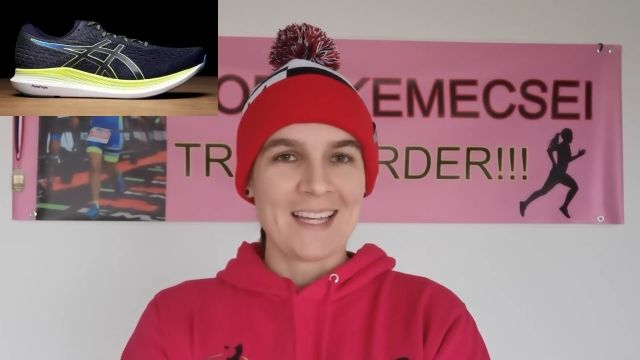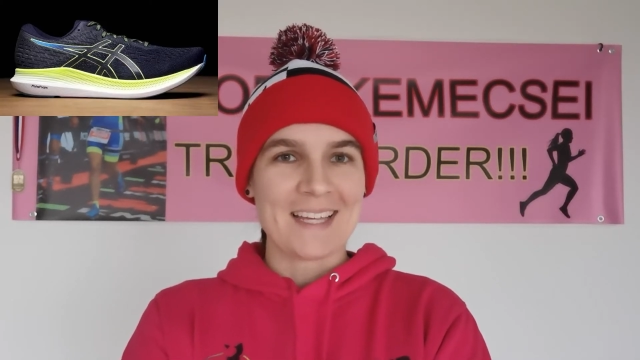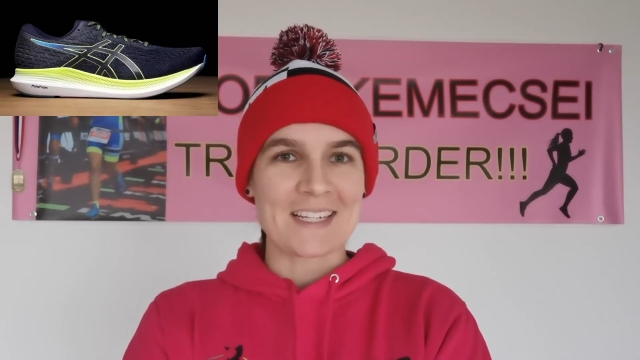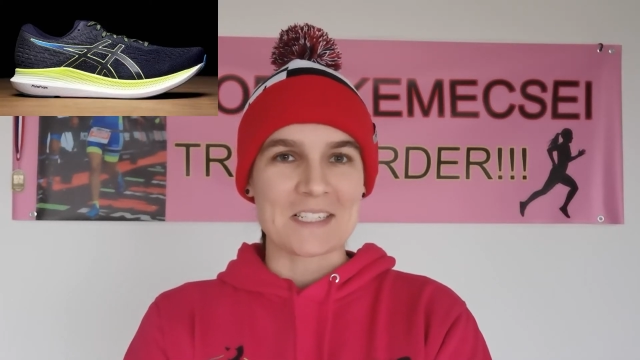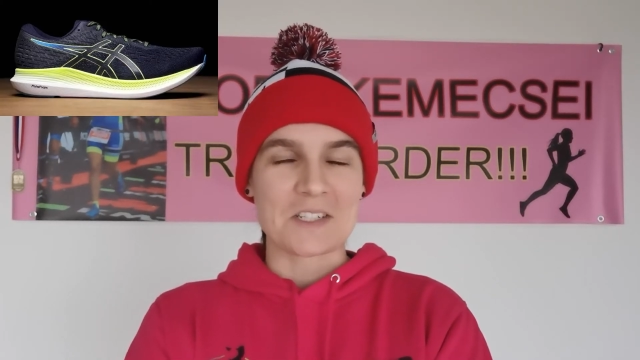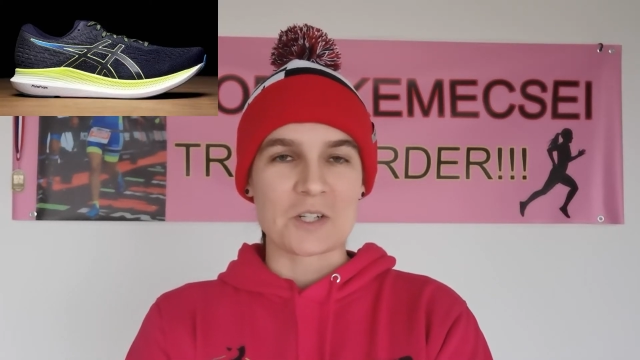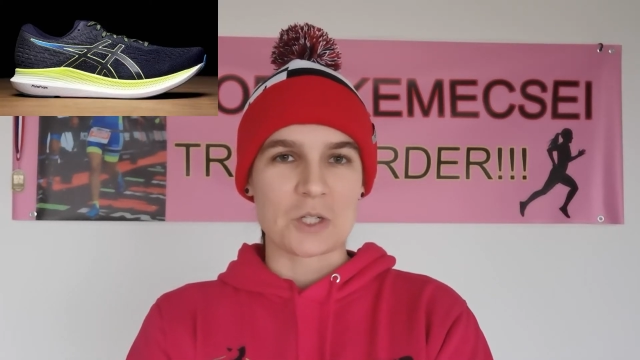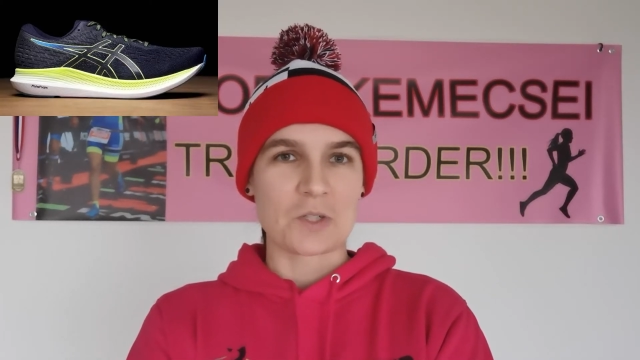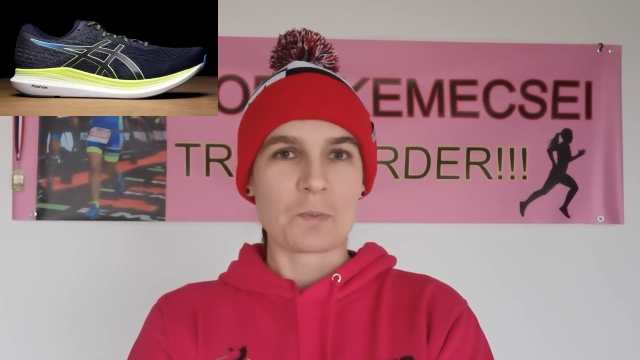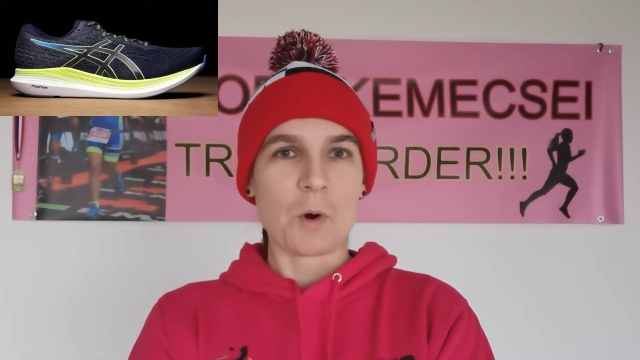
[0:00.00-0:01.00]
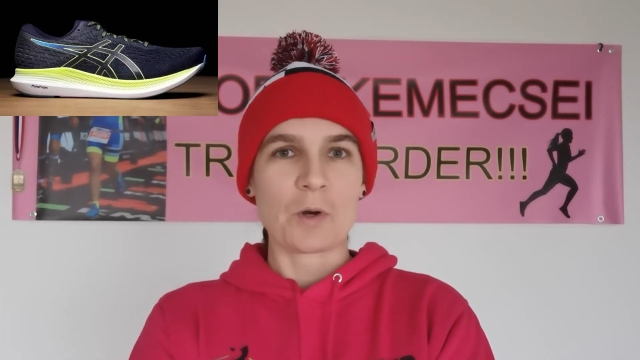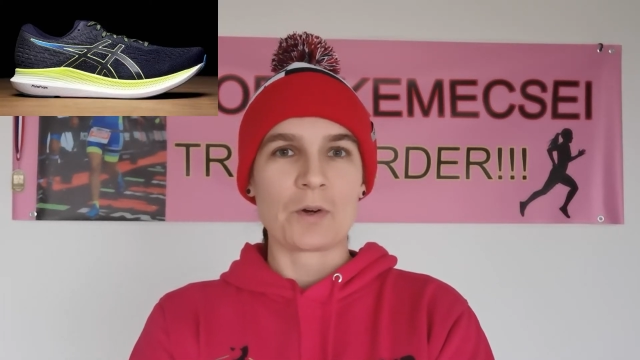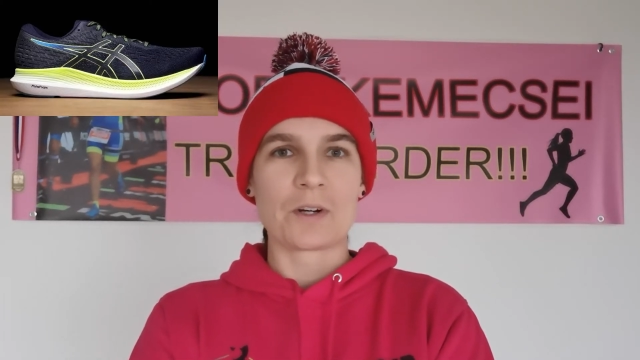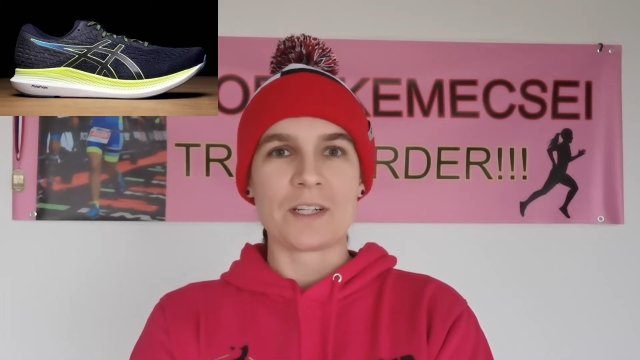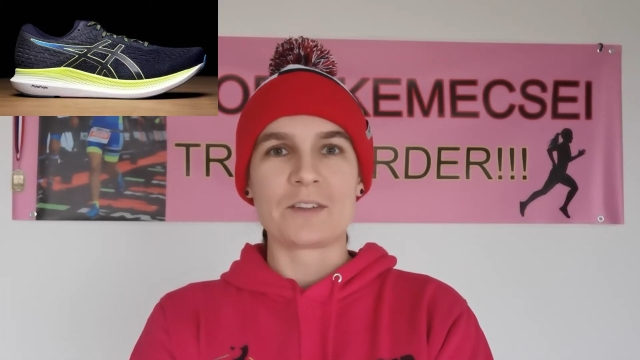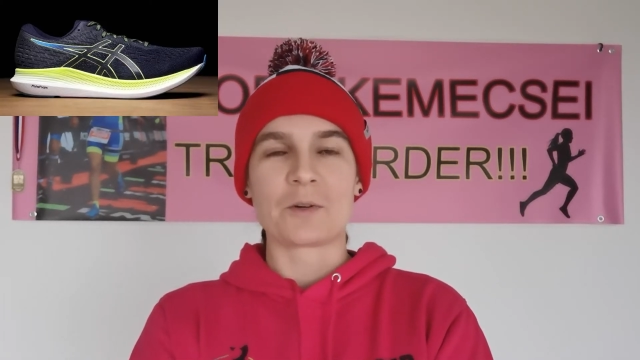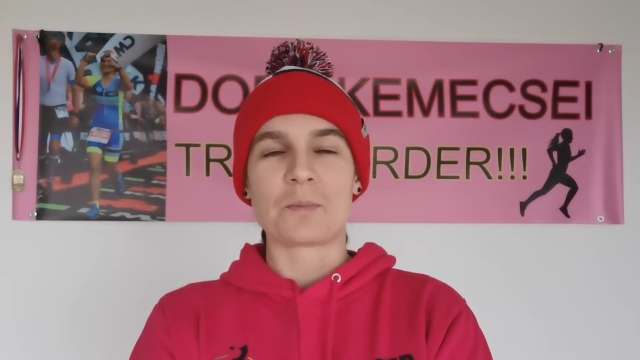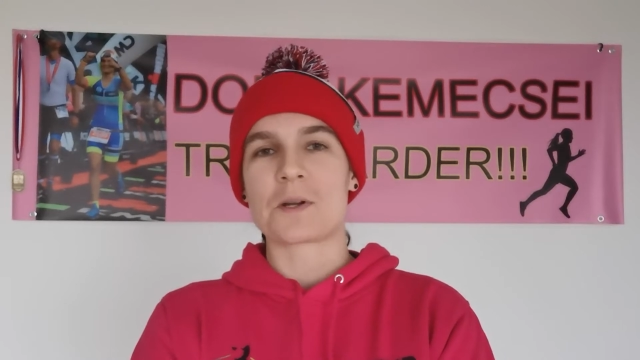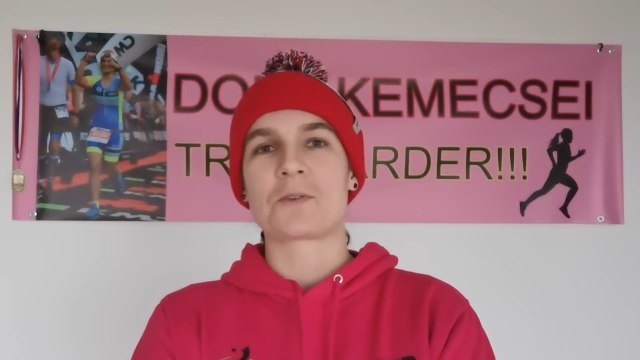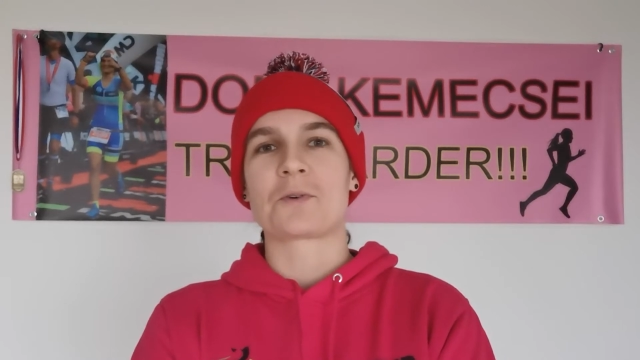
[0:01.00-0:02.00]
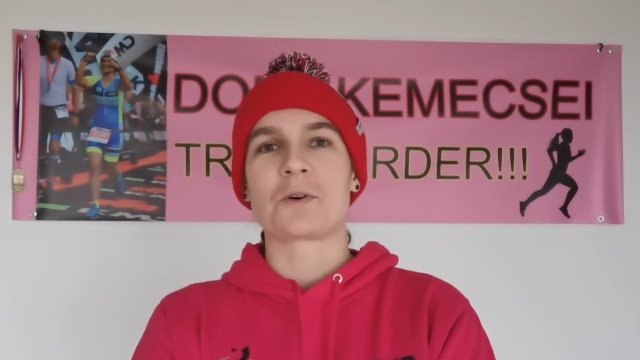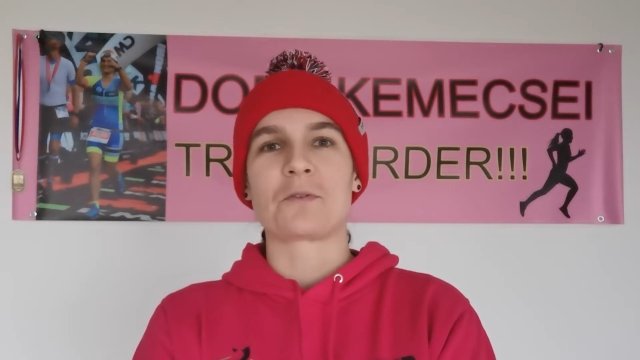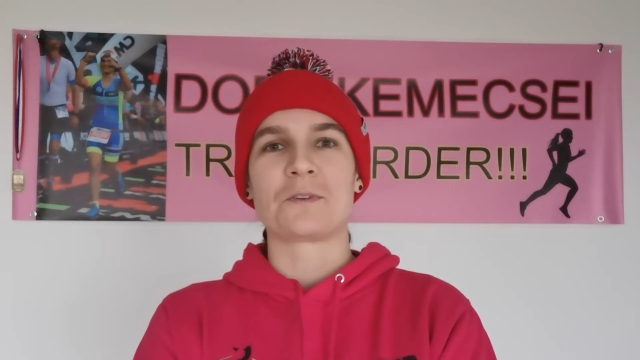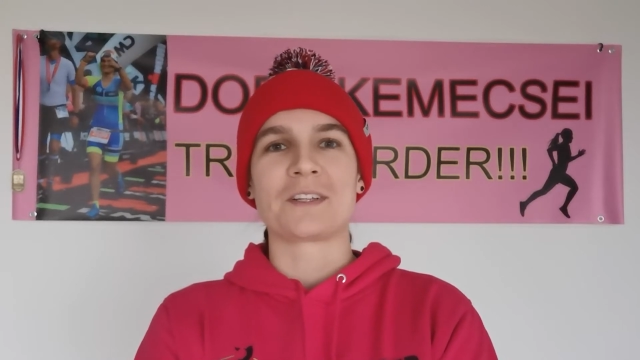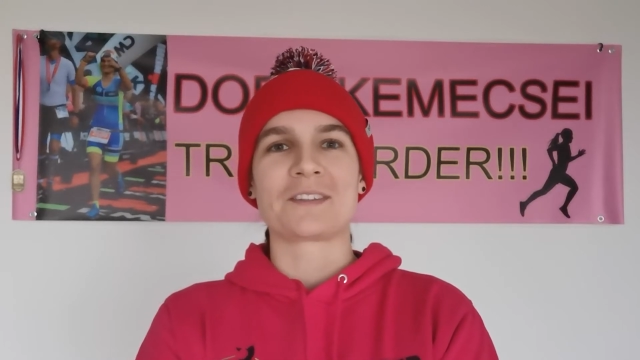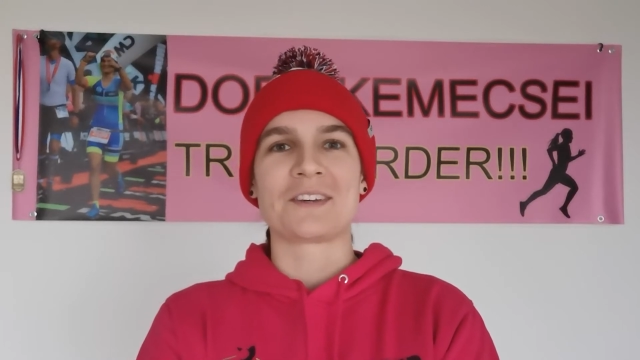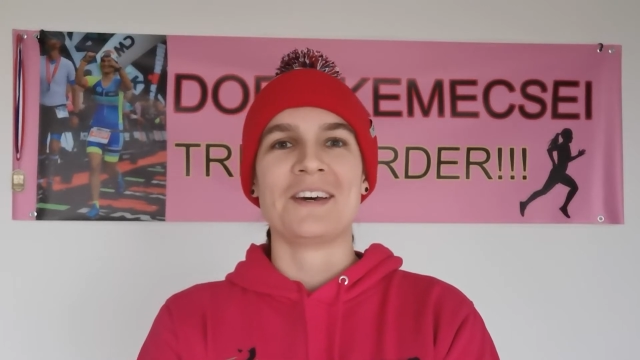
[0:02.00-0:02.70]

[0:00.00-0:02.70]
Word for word: yes, it's a smaller little brother of that